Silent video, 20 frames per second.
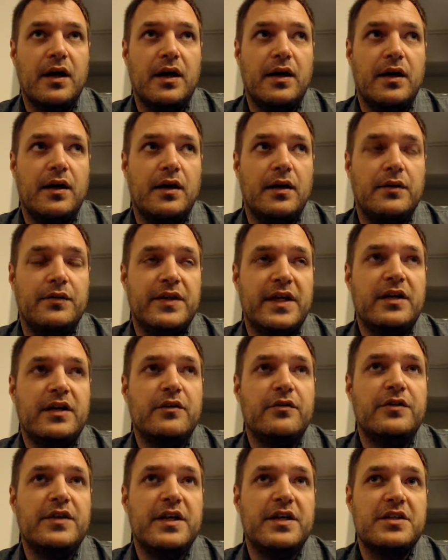Think of
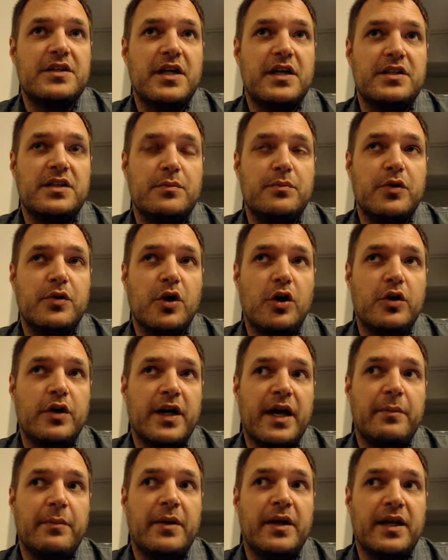this as the
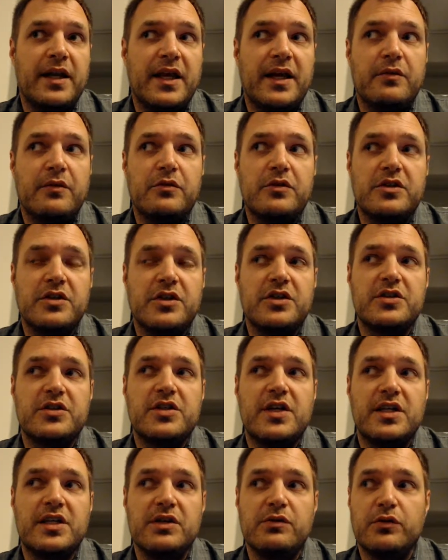programming languages
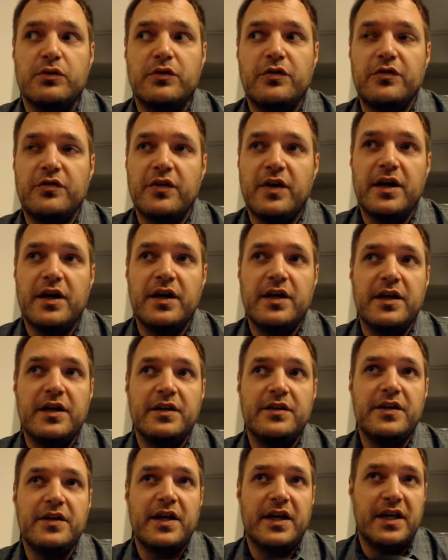that you would find
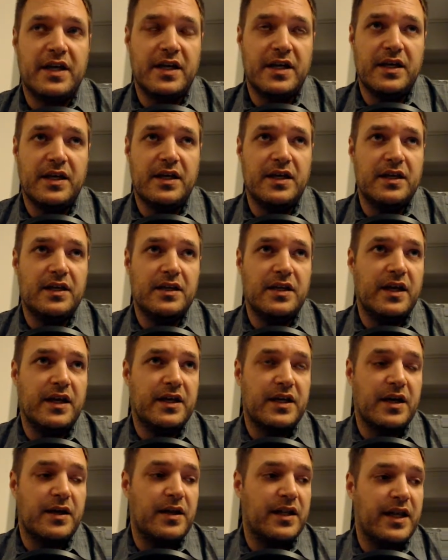in like a
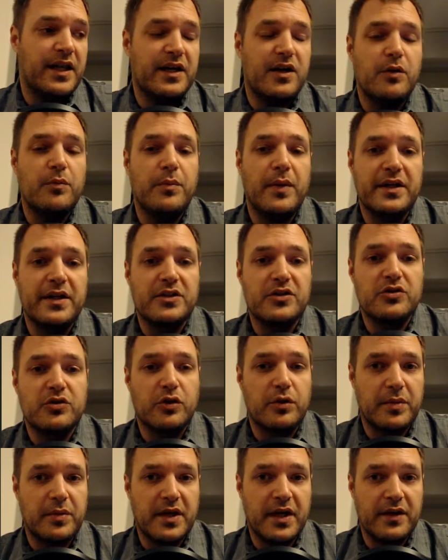Lego Mindstorm
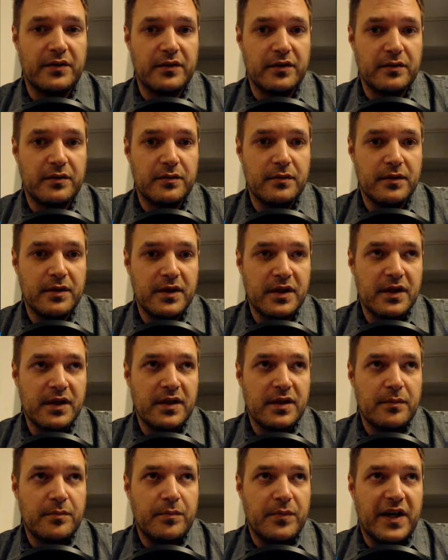kit.
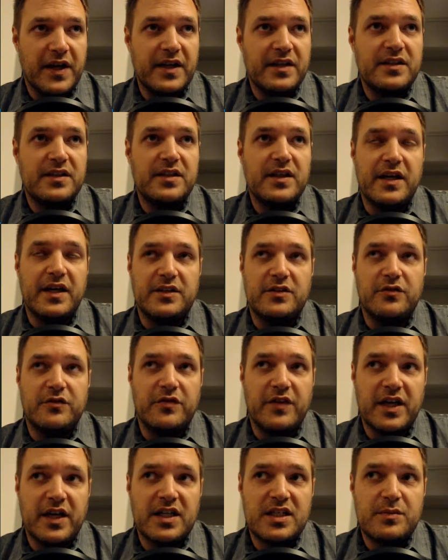Right? It's
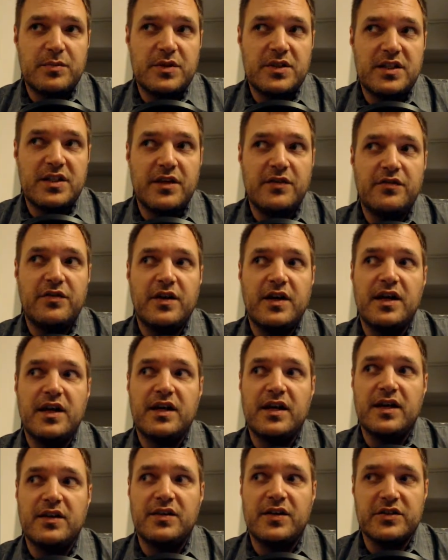very specific.
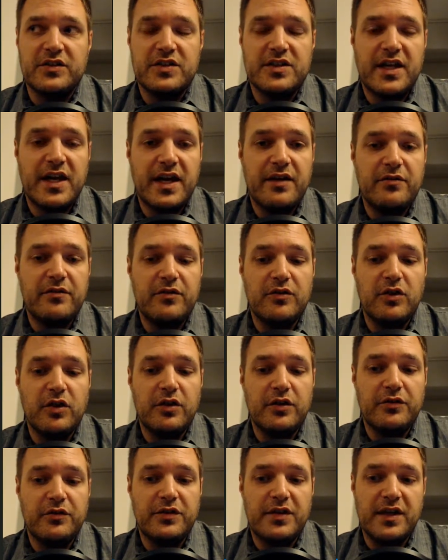It doesn't have a lot
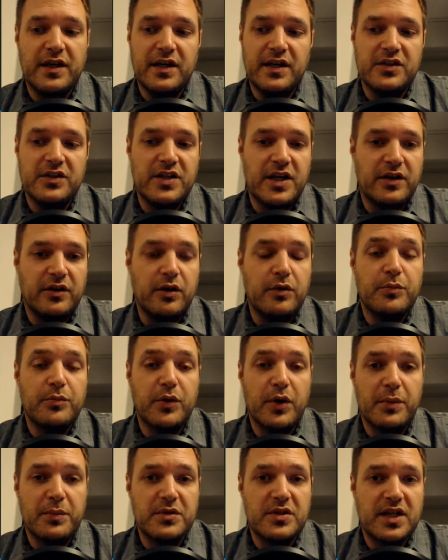of the general
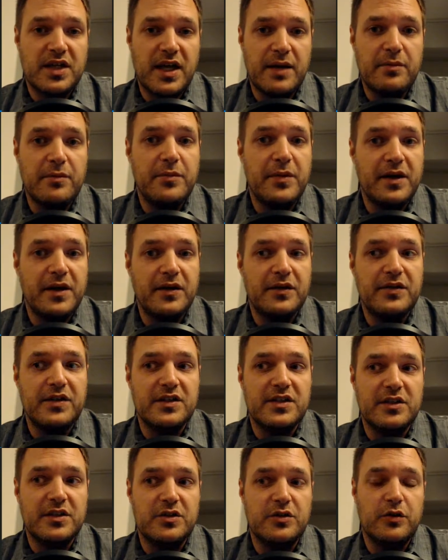purpose capabilities
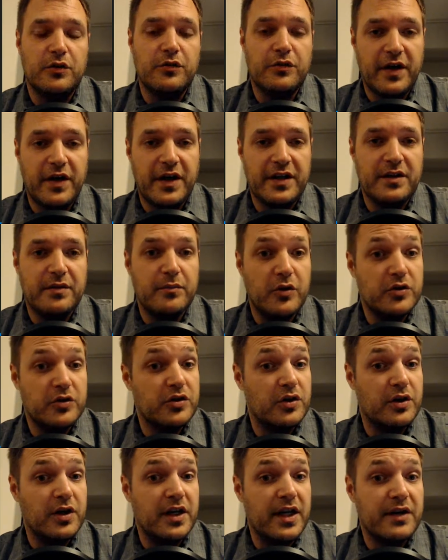that you'll find in most other
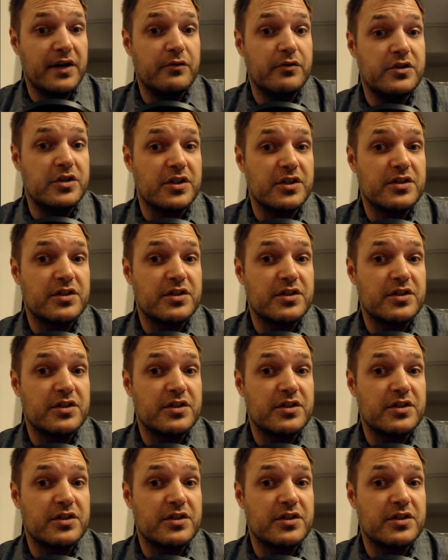languages.